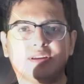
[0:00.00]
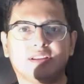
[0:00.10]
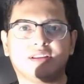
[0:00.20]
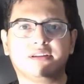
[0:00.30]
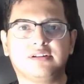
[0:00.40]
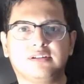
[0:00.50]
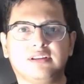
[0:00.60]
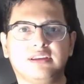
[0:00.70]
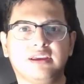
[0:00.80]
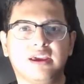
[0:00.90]

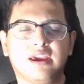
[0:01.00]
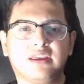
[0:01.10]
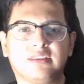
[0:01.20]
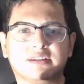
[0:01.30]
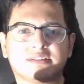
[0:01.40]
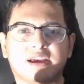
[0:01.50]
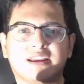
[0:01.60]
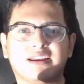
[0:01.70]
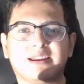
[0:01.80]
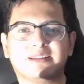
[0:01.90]
literally
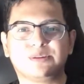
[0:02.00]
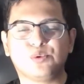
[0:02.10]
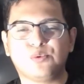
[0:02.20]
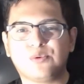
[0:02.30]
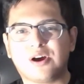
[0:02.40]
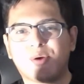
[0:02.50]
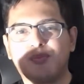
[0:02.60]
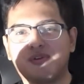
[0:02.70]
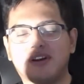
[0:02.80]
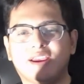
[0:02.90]
decided to
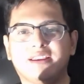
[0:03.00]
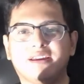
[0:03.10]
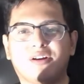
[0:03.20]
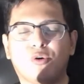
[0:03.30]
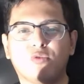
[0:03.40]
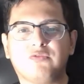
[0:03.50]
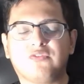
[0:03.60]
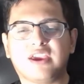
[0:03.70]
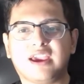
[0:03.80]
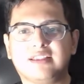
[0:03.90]
upgrade old
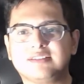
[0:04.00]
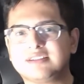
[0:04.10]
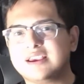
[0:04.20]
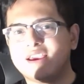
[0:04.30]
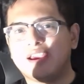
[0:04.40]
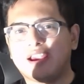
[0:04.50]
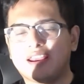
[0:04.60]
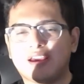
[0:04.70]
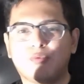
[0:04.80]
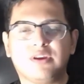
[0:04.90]
fans,
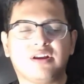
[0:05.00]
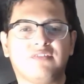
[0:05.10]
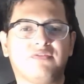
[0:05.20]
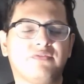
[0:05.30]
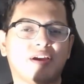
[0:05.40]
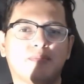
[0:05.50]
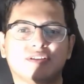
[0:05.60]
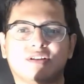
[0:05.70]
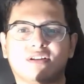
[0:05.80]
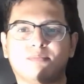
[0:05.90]
and I went off of
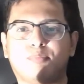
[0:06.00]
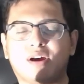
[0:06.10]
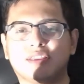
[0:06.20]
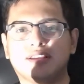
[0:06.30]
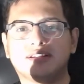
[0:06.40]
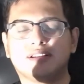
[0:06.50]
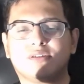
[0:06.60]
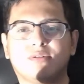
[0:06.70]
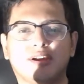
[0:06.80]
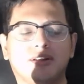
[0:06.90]
Amazon and bought these
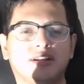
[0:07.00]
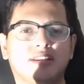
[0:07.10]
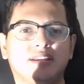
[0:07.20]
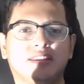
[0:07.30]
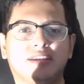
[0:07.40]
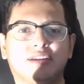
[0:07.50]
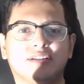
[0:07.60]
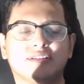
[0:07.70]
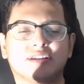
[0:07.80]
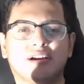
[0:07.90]
little LED
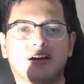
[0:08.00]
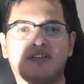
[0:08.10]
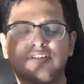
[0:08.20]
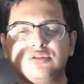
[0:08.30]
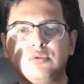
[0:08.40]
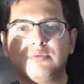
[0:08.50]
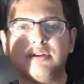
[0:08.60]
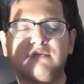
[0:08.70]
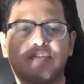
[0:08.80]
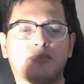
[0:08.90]
things, two of
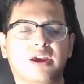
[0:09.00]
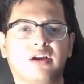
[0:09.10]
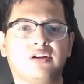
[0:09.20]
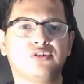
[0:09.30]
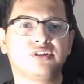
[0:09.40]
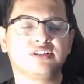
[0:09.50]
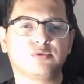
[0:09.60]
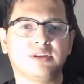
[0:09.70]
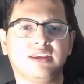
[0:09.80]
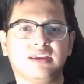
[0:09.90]
them for my
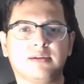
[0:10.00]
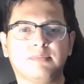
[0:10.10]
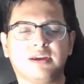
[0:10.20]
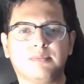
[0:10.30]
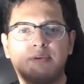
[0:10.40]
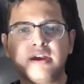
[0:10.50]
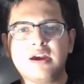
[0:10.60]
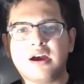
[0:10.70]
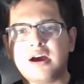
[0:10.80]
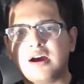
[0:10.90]
120 mm
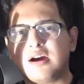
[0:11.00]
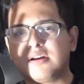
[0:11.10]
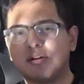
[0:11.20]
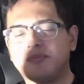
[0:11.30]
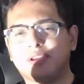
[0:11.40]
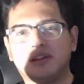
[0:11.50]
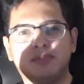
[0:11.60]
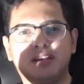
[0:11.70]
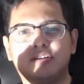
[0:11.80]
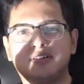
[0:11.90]
or
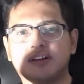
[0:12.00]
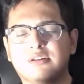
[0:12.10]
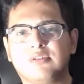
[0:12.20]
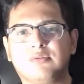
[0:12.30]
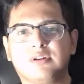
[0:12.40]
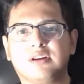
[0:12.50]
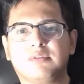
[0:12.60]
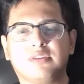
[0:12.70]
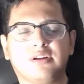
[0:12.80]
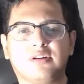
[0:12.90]
millimeters, I don't know,
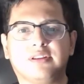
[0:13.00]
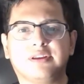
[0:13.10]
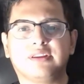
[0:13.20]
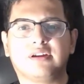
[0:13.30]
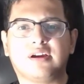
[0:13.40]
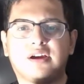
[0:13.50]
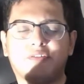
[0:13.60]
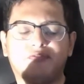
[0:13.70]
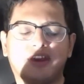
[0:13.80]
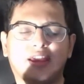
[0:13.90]
whatever they call it,
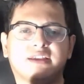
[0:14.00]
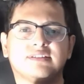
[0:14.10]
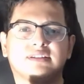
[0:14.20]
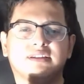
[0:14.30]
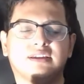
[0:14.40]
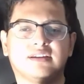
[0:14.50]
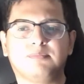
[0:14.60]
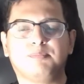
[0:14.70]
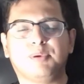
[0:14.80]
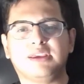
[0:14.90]
fans,
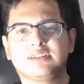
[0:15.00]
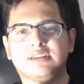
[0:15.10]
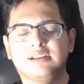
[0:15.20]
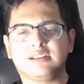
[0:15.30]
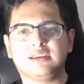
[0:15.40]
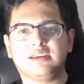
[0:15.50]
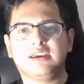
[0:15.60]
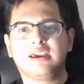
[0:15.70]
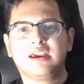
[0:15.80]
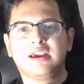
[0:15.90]
and basically
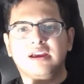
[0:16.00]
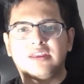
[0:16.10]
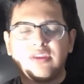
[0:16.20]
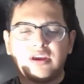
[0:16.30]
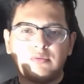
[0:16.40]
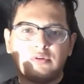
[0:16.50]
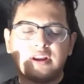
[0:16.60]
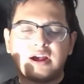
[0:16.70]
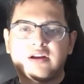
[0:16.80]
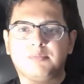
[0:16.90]
they were
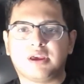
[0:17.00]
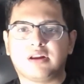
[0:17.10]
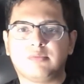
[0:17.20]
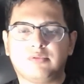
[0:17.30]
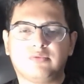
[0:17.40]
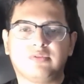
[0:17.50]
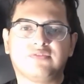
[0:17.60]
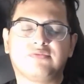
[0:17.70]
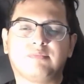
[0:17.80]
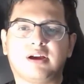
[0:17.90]
not compatible
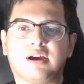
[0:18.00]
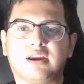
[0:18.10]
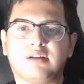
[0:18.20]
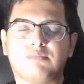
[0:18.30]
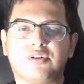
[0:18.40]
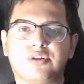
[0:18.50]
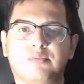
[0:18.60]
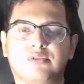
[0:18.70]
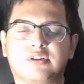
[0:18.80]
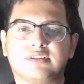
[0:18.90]
with my
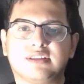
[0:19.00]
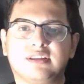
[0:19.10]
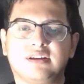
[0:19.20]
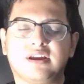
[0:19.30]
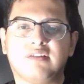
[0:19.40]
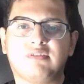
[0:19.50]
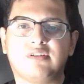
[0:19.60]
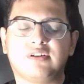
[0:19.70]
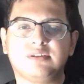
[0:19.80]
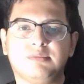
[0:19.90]
motherboard because I didn't have an
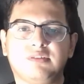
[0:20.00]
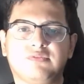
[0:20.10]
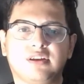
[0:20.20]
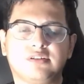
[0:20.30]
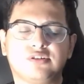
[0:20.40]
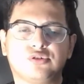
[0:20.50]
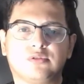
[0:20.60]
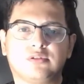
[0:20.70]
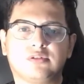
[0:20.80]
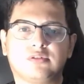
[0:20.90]
RGB fan
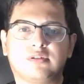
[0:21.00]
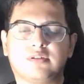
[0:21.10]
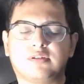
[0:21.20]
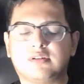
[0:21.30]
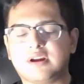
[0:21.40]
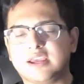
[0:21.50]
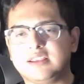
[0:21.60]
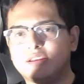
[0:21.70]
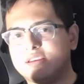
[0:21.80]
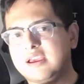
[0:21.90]
controller or I
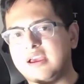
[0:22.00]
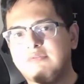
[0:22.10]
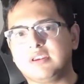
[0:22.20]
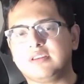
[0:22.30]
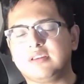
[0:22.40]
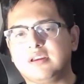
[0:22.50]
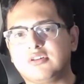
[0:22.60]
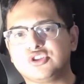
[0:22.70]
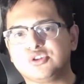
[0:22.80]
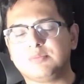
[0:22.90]
didn't have an
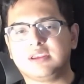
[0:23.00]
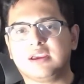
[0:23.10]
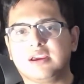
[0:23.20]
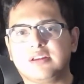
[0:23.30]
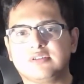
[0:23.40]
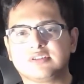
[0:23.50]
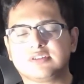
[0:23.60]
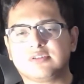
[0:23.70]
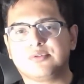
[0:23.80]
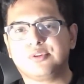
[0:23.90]
RGB header,
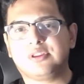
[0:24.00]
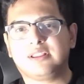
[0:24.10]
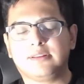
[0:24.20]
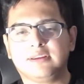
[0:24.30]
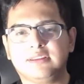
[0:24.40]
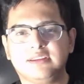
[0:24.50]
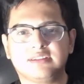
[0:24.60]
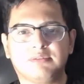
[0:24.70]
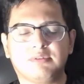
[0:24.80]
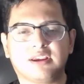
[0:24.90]
so the LEDs
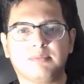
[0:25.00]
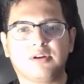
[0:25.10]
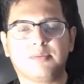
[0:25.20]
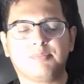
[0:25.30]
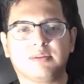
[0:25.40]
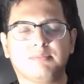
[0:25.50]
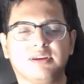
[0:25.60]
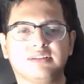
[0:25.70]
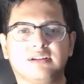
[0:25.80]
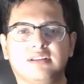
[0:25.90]
never came up. And
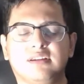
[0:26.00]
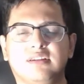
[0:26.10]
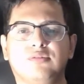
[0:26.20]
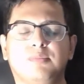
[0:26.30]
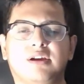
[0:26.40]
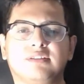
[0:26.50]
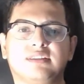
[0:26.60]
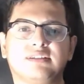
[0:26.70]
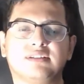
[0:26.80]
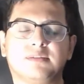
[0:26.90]
basically you mount
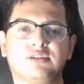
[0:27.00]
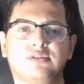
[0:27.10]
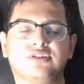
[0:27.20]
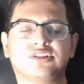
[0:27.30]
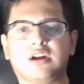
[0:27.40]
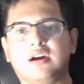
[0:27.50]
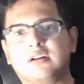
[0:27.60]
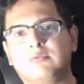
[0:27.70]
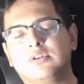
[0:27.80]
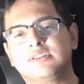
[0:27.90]
this up to your
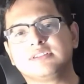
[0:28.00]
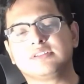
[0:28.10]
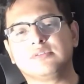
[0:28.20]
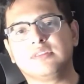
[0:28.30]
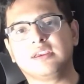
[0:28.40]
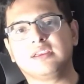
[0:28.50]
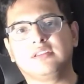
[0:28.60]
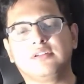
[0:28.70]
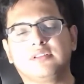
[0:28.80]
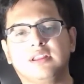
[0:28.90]
stock ones so they
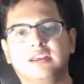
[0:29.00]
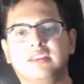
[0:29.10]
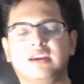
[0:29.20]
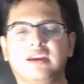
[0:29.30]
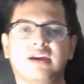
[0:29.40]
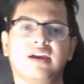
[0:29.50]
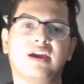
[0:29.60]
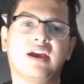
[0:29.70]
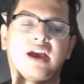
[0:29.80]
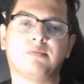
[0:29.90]
can look like they have